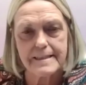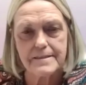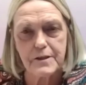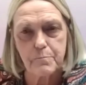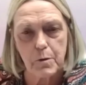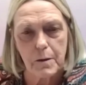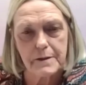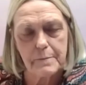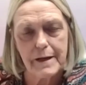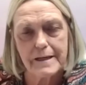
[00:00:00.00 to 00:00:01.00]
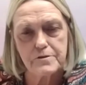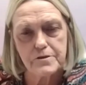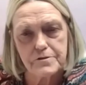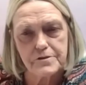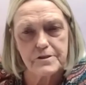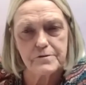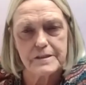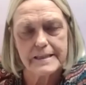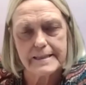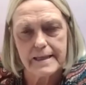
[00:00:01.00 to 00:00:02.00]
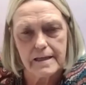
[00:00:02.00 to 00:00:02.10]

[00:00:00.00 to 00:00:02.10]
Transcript: and then property managers do the